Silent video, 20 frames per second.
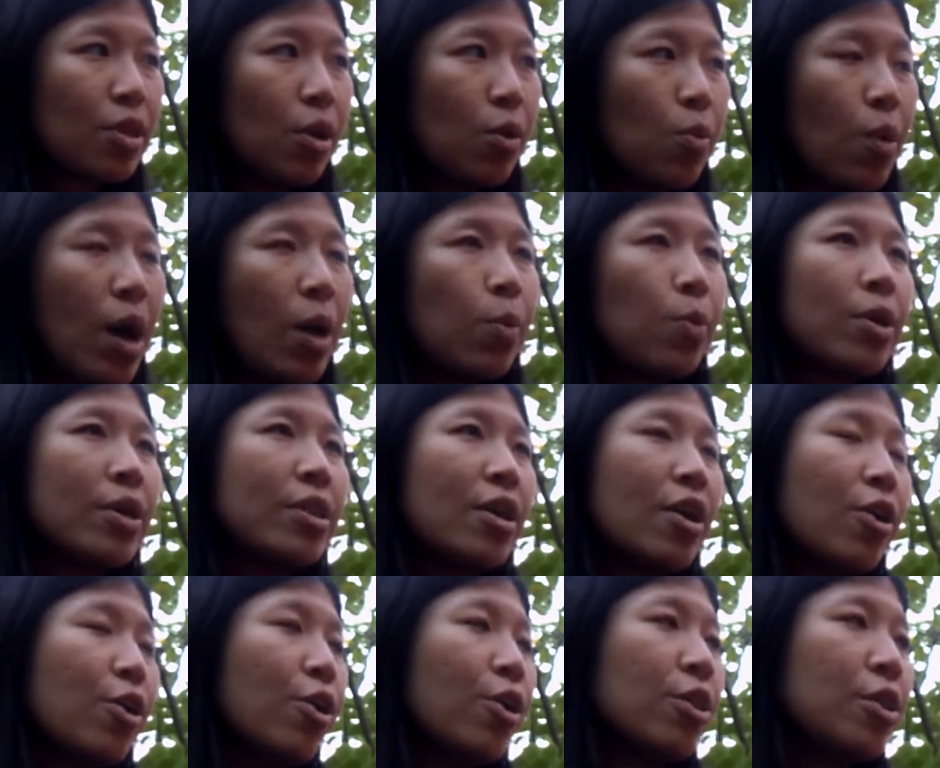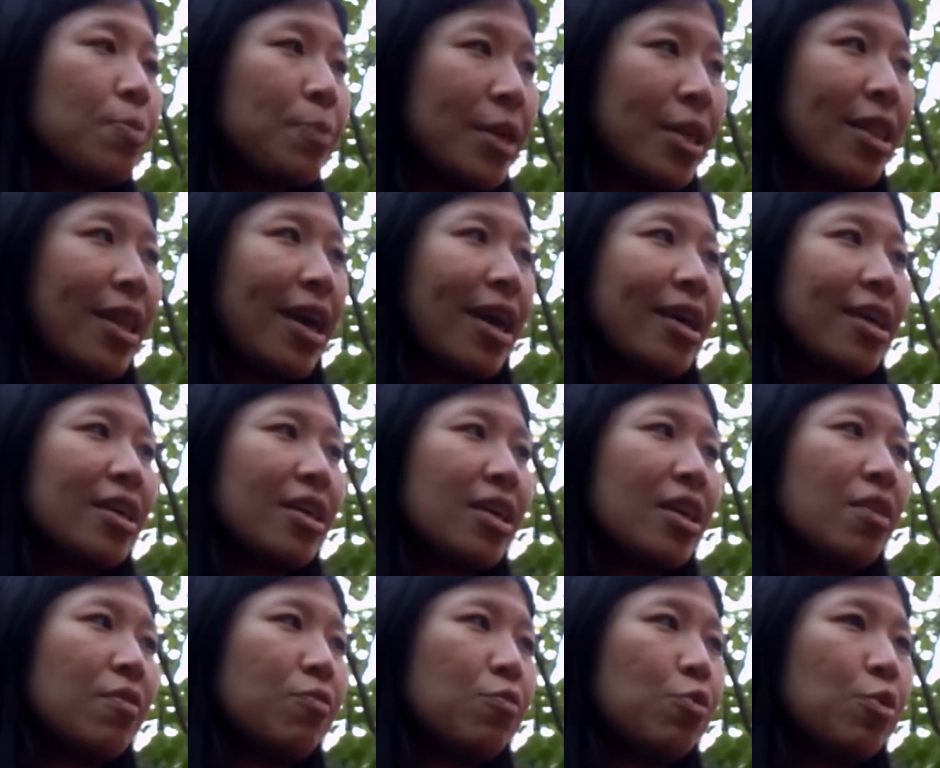What would the earth be like
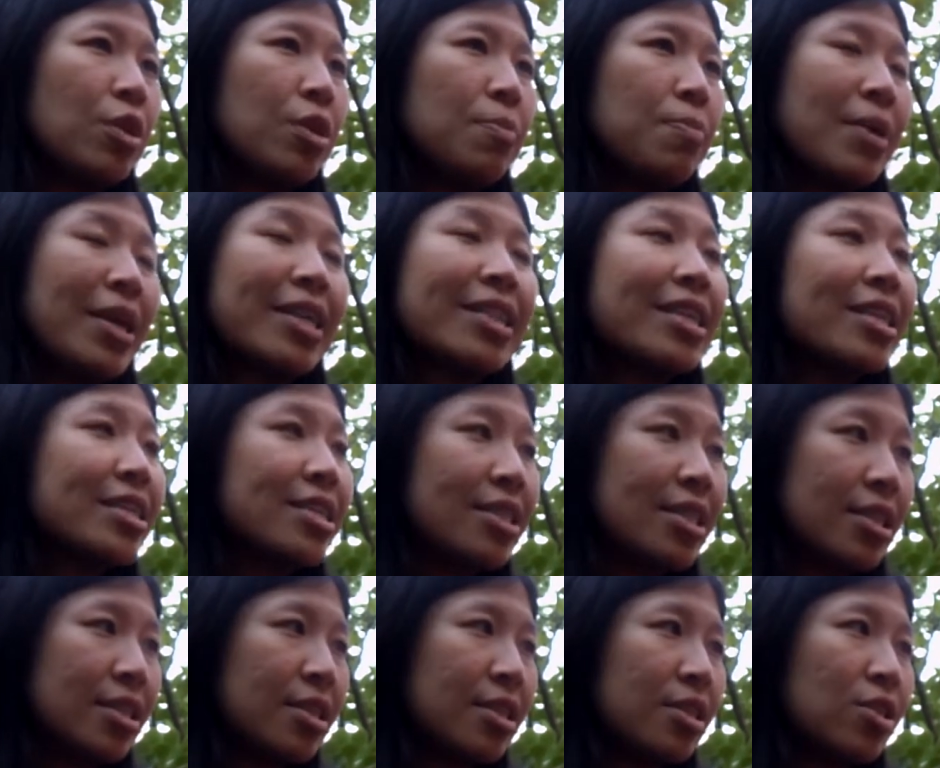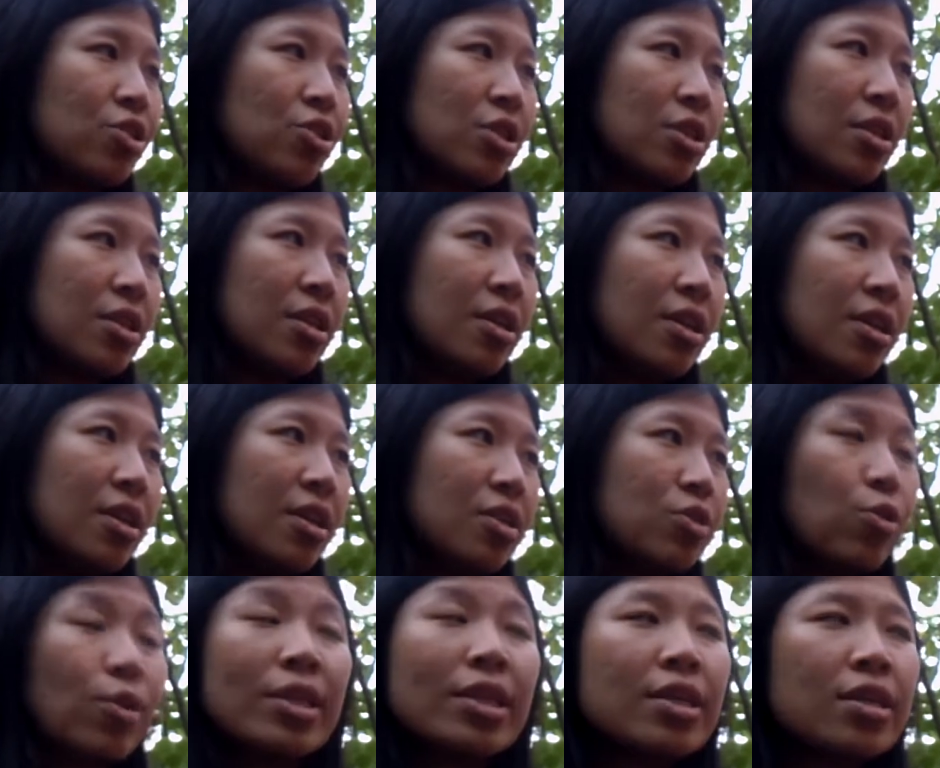if we make this decision
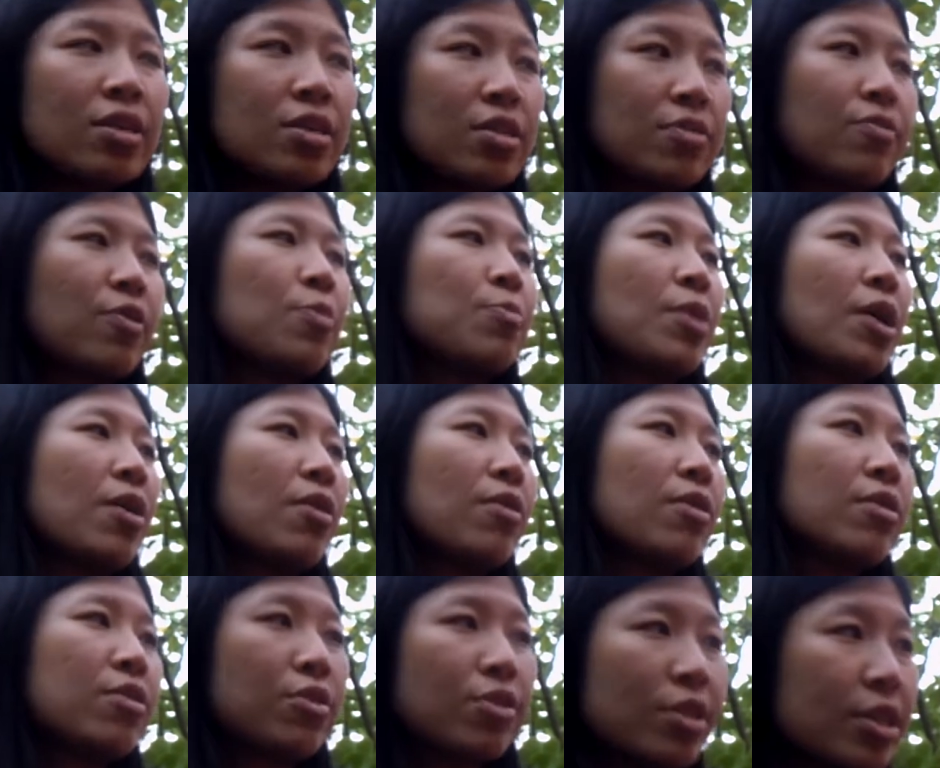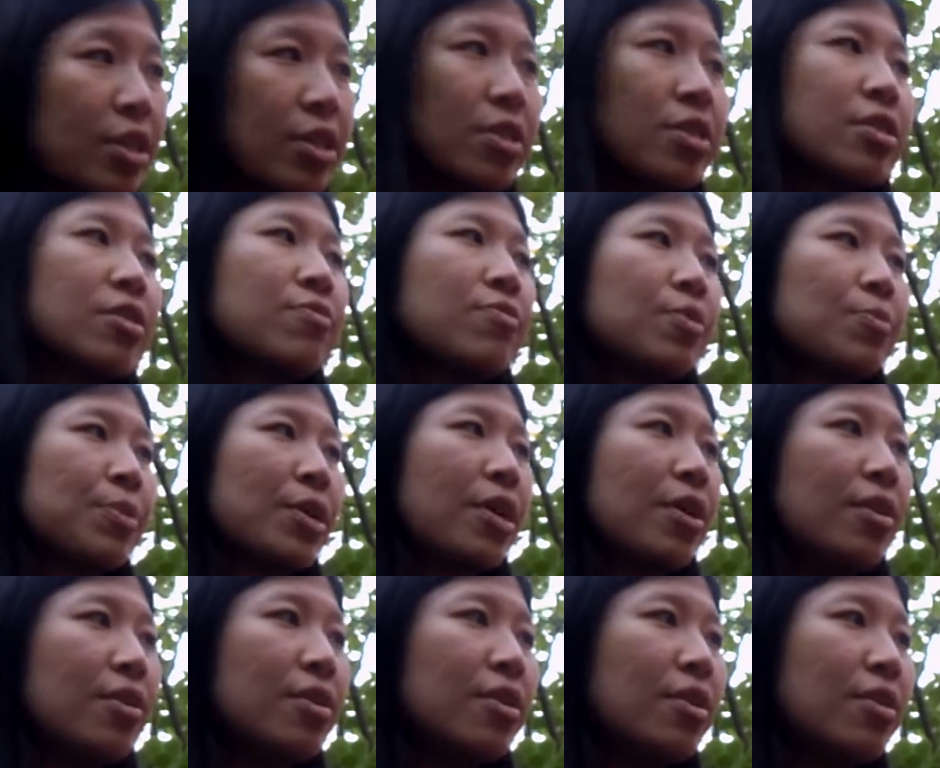20 years from now, 30 years from
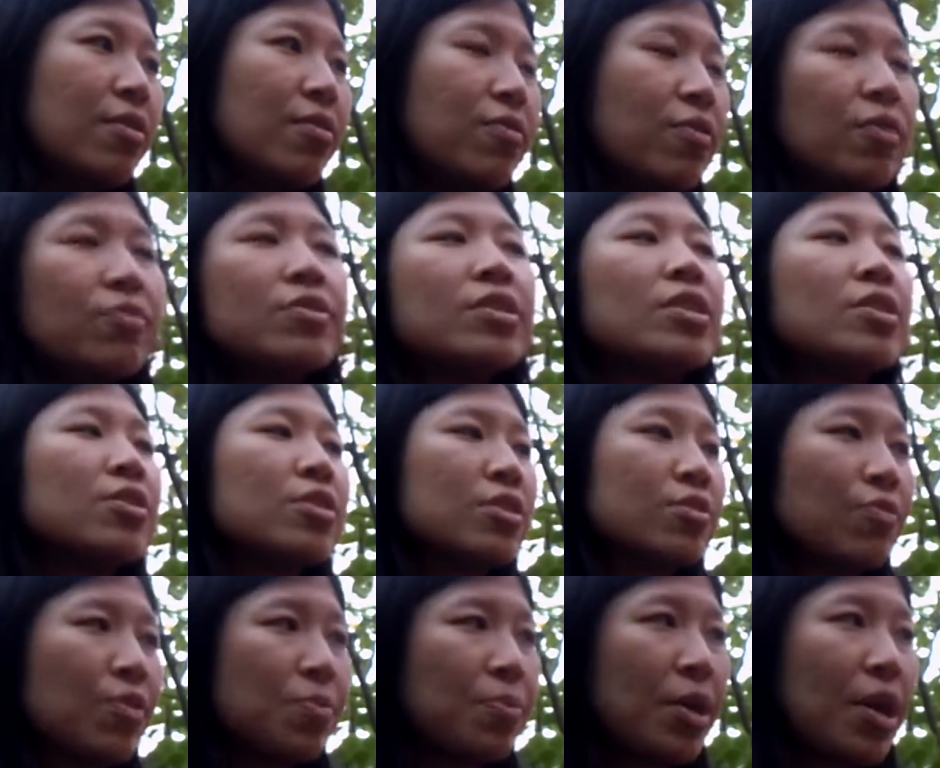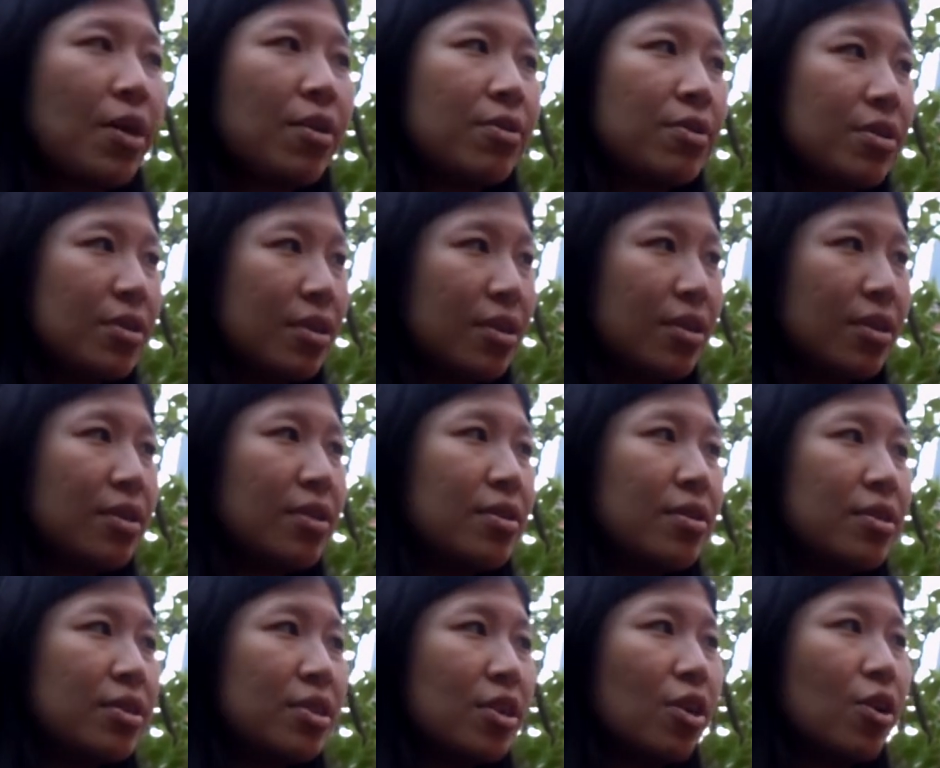now, 50 years from now?
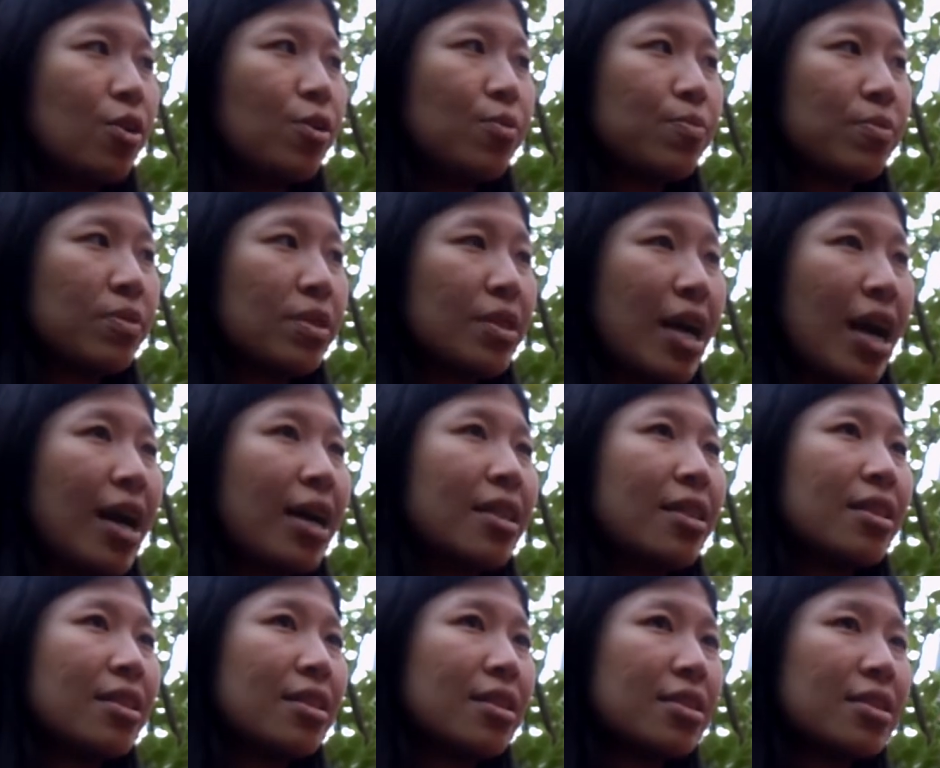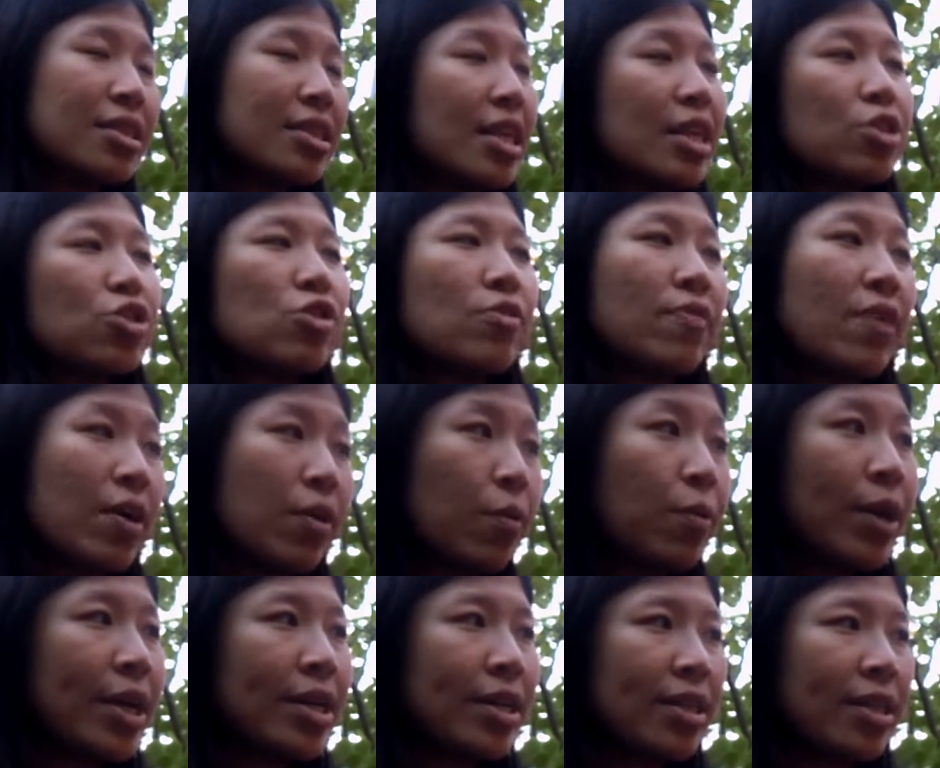So that stage of
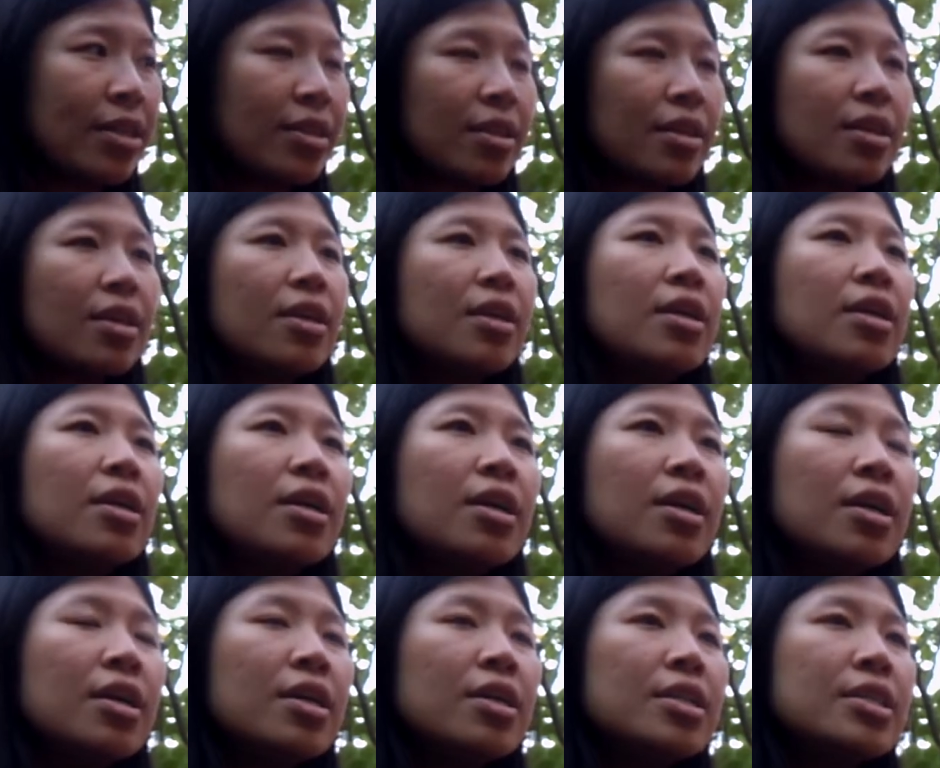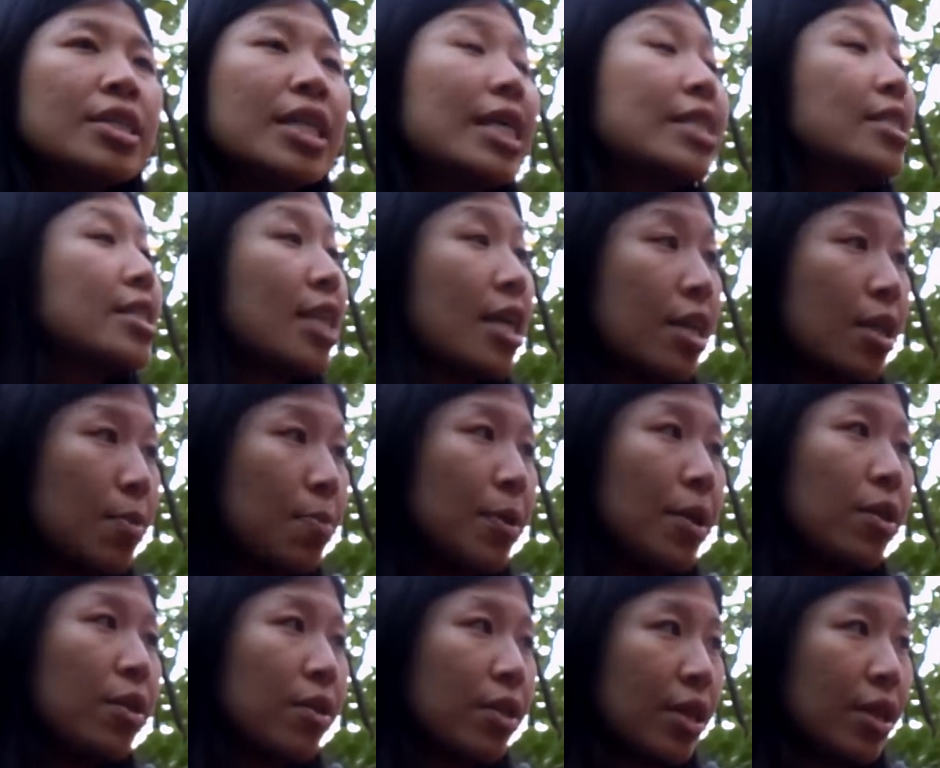awakening.
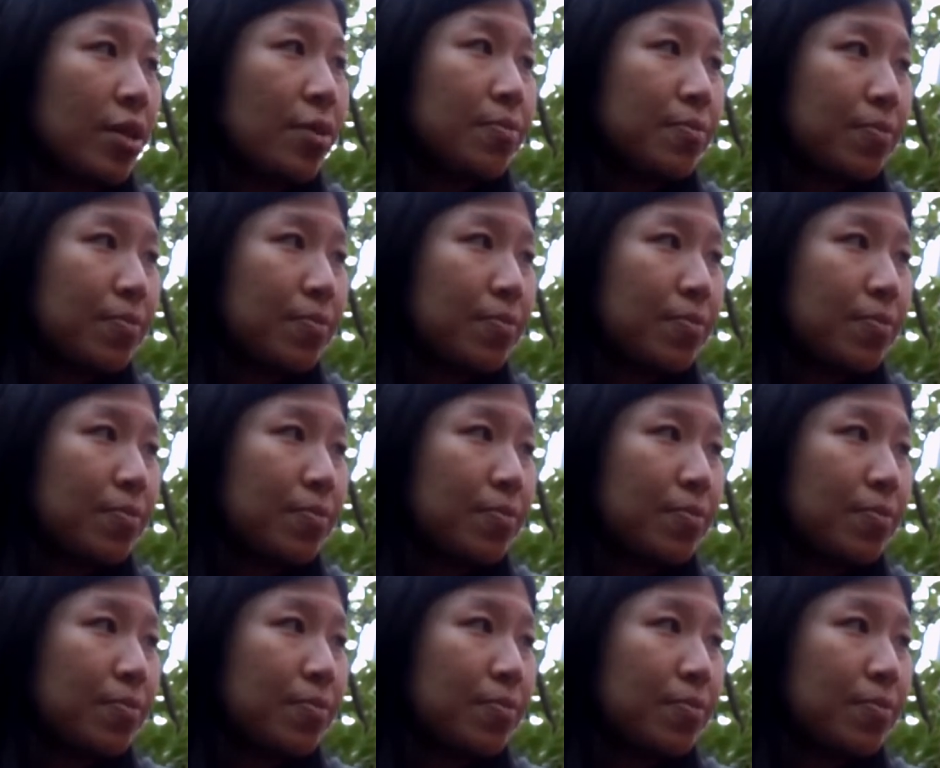Sustainability.